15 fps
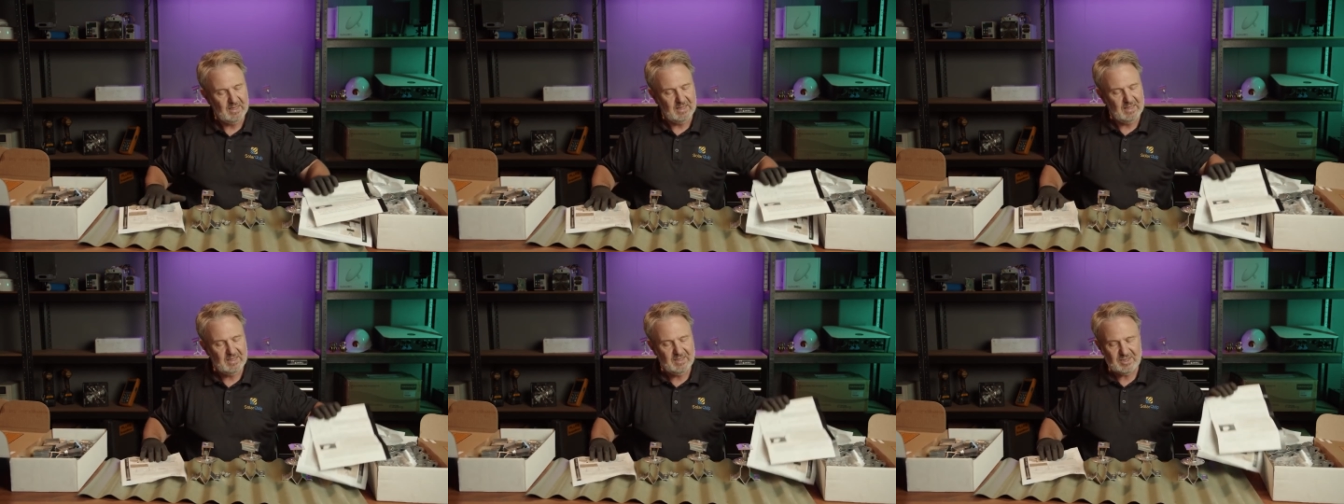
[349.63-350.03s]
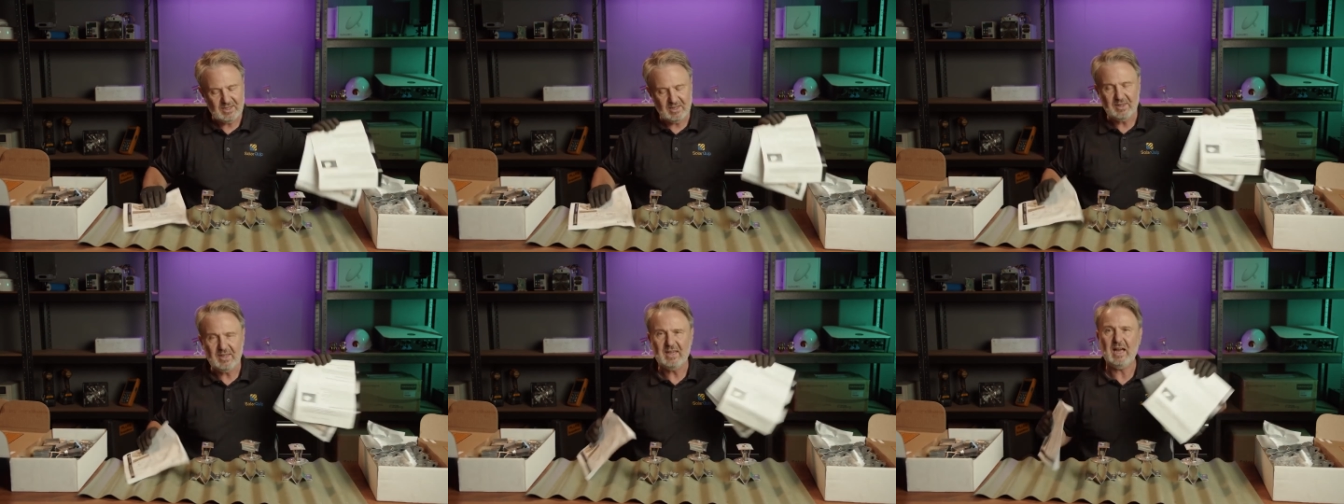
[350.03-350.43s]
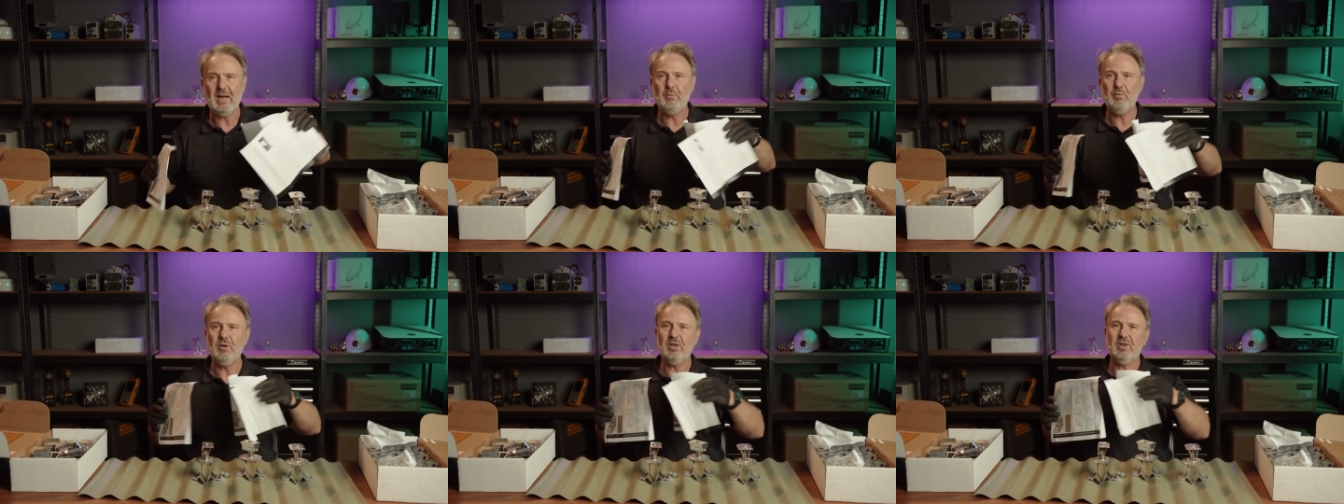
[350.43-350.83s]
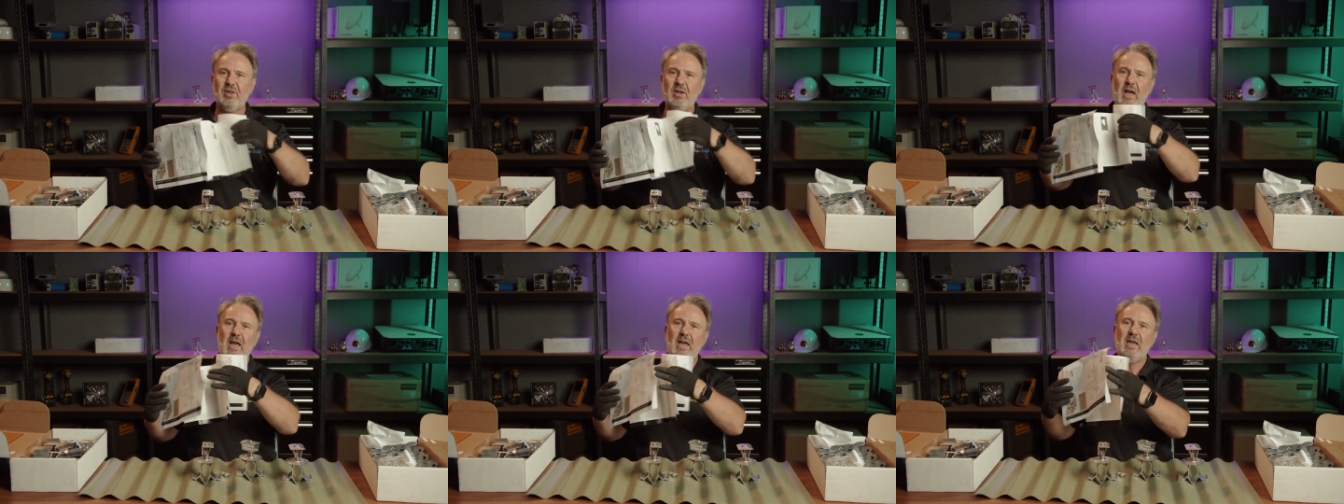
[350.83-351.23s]
is they come
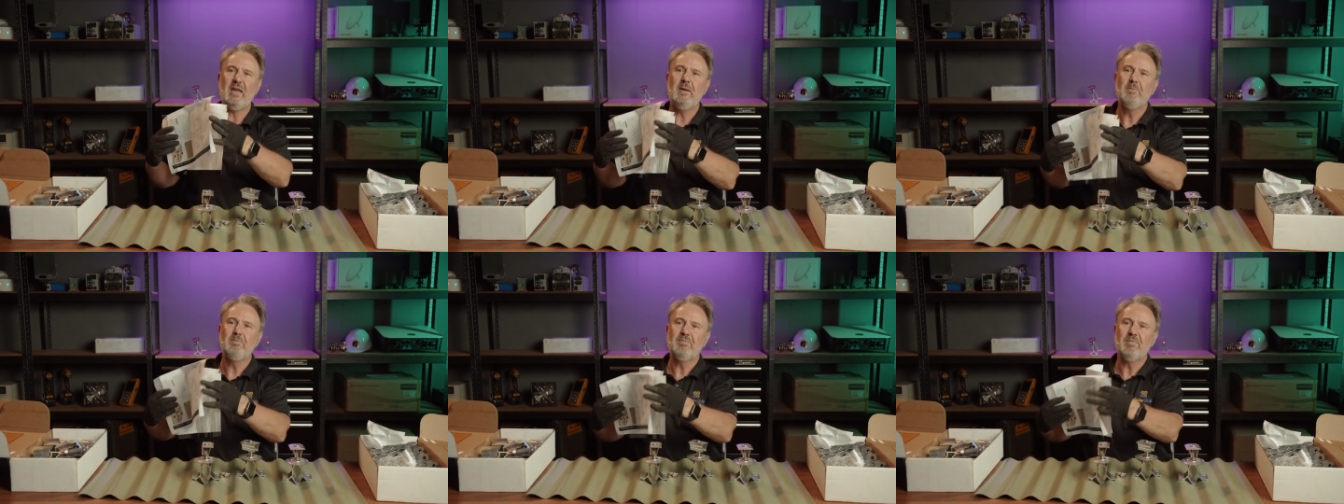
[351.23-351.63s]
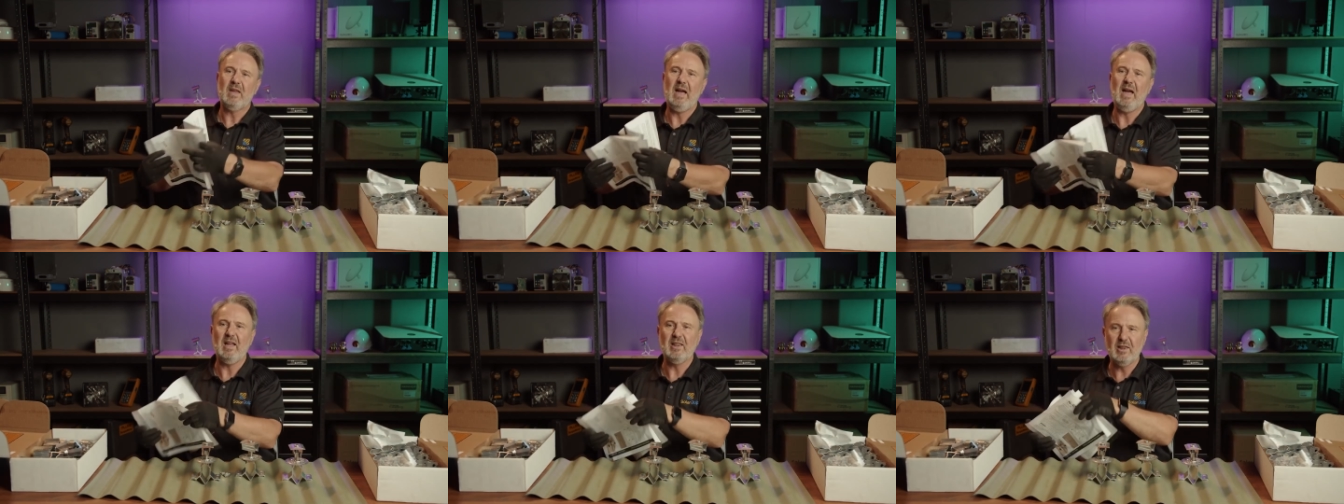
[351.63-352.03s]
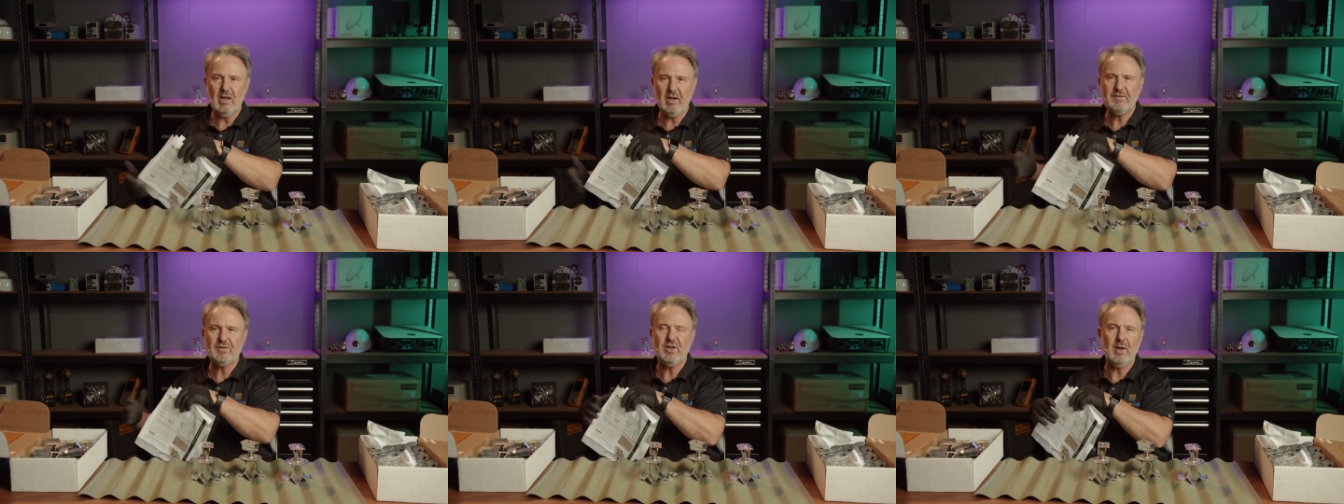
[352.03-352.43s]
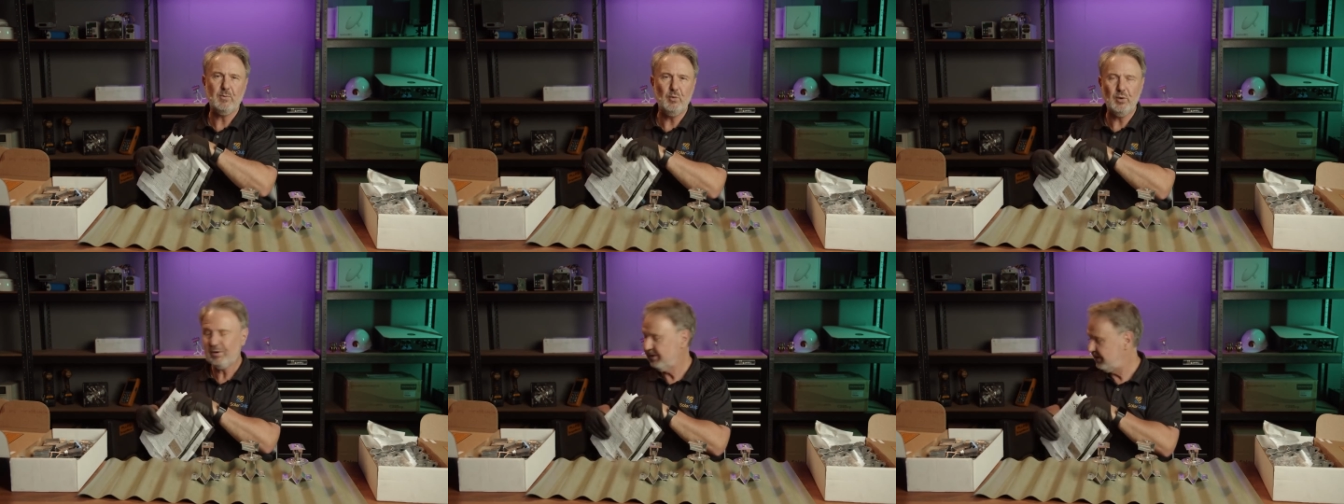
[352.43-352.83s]
with a
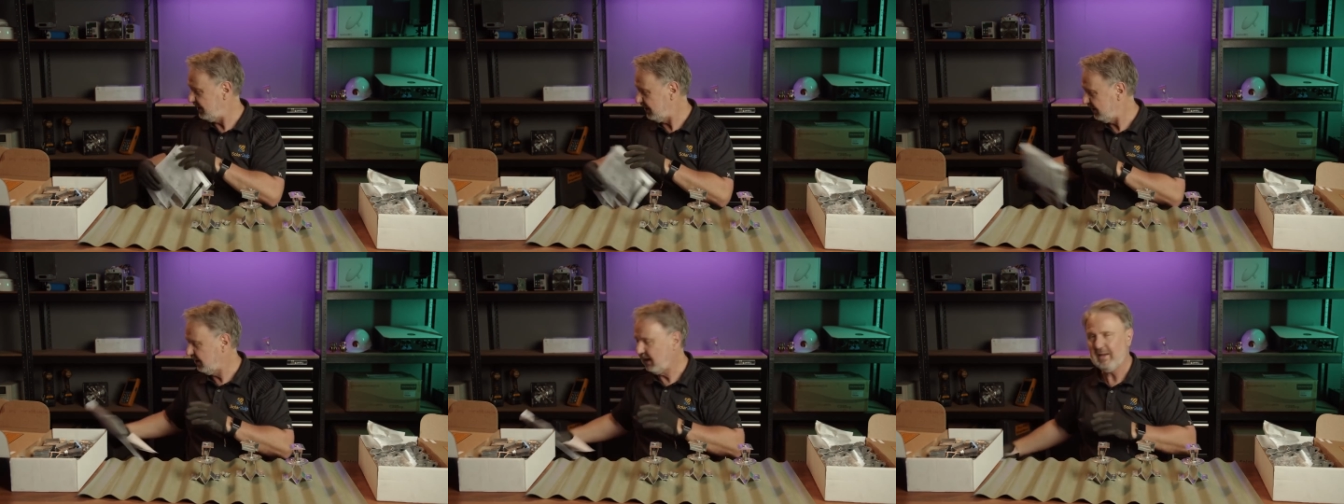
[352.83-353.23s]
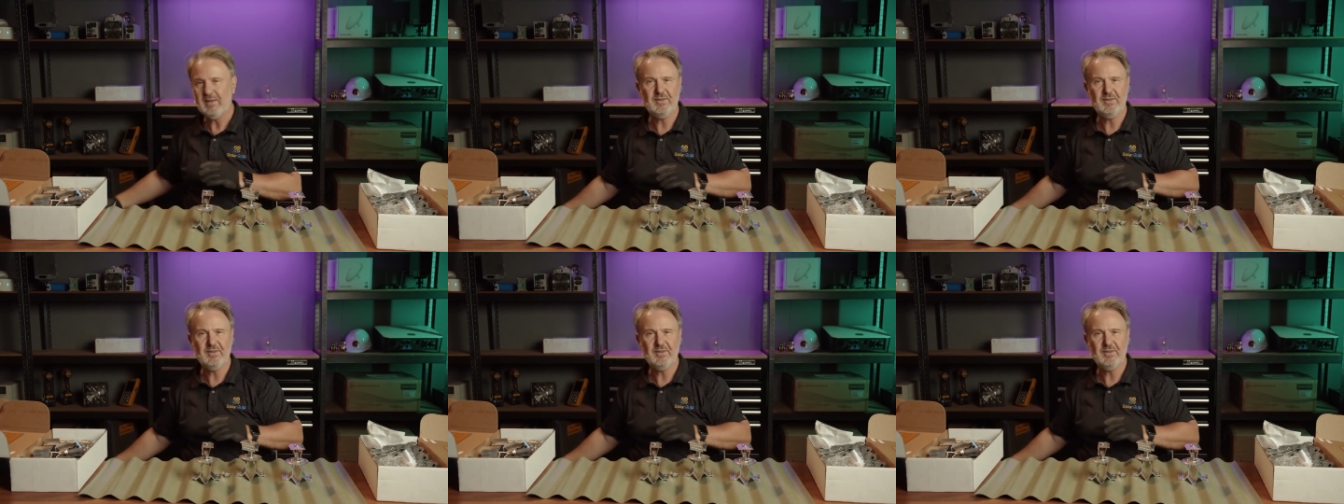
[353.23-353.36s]
lifetime warranty.